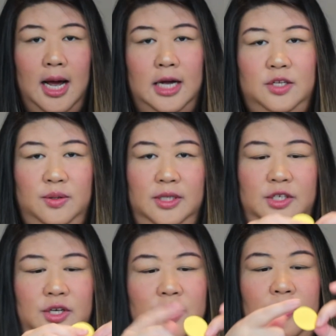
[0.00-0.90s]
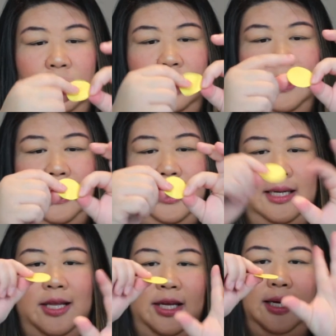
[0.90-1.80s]
I just want to show, like,
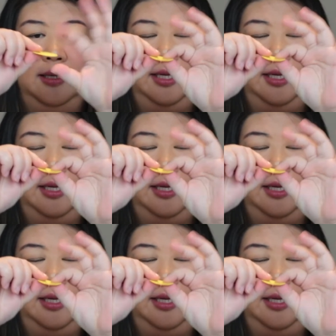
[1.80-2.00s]
nothing.